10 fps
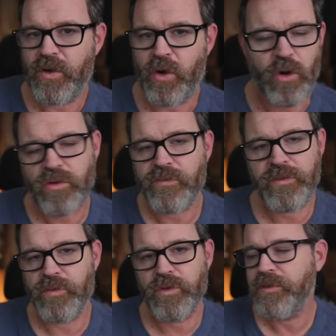all over
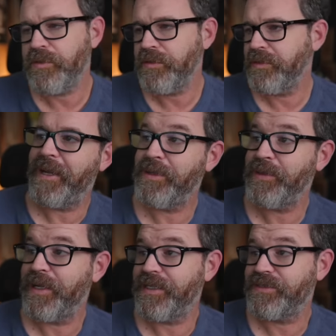the world.
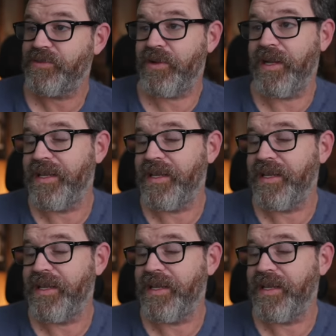Anyway, it's great.